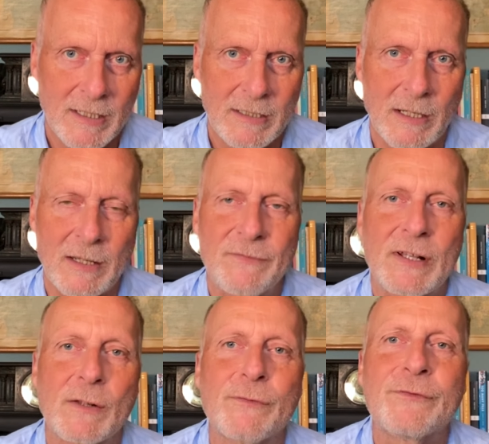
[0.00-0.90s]
You know, they
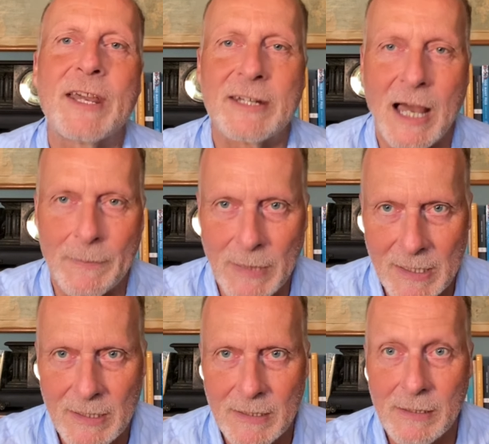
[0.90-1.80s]
feel fed up,
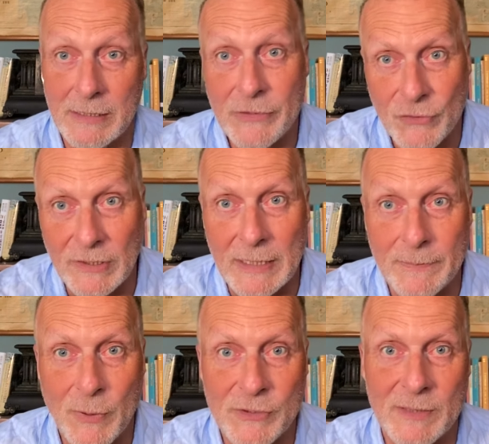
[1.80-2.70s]
literally,
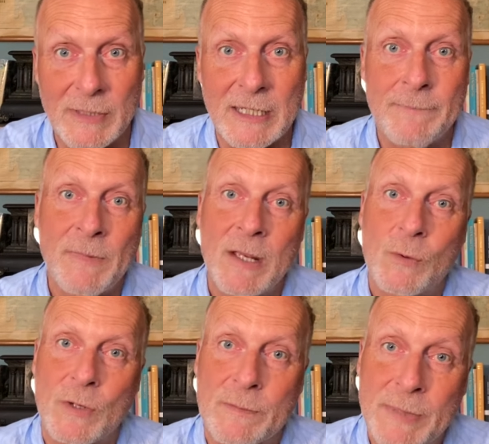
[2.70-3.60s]
possibly,
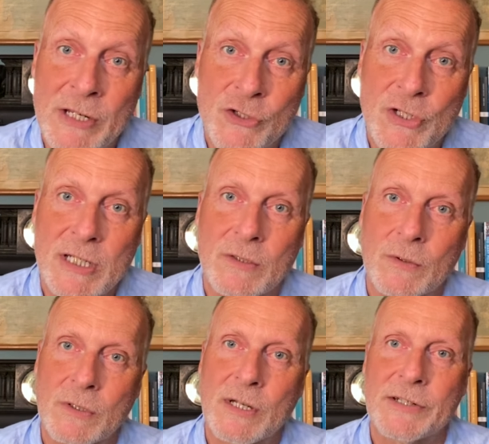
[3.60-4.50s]
with binging
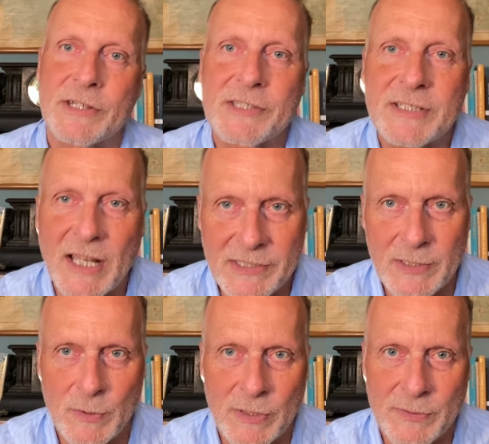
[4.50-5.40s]
or
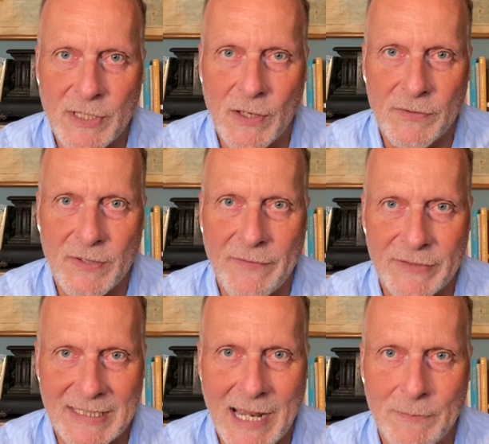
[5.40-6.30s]
disgusted with themselves
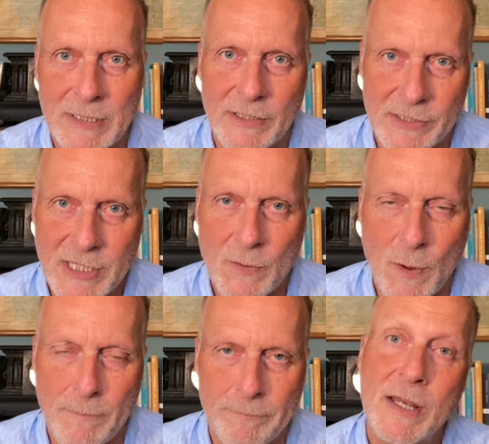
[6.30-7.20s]
after gambling and so
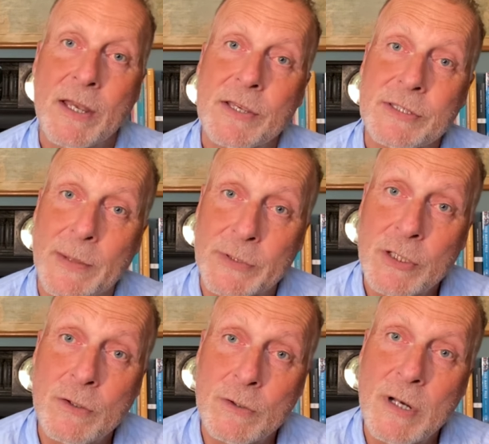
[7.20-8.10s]
on. Step
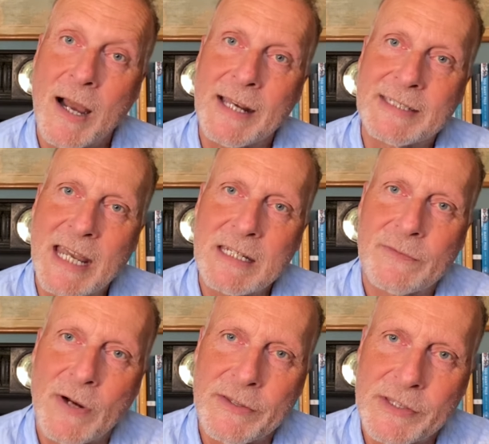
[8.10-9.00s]
two,
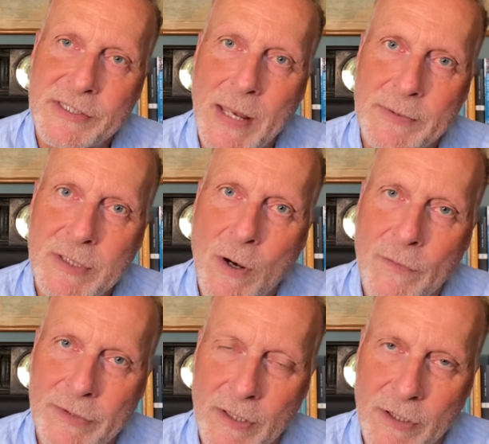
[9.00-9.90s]
identify the steps
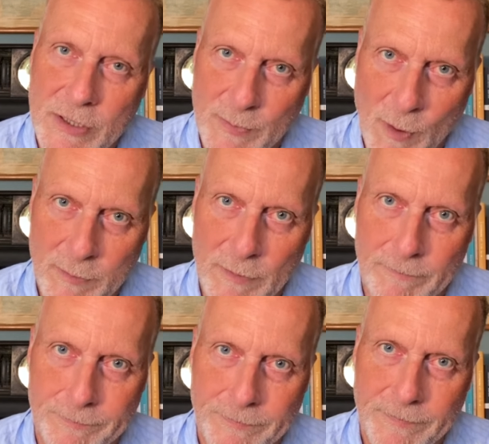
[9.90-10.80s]
of the urge problem
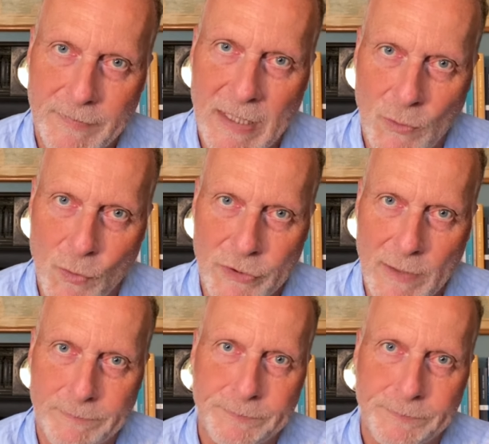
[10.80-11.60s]
in order.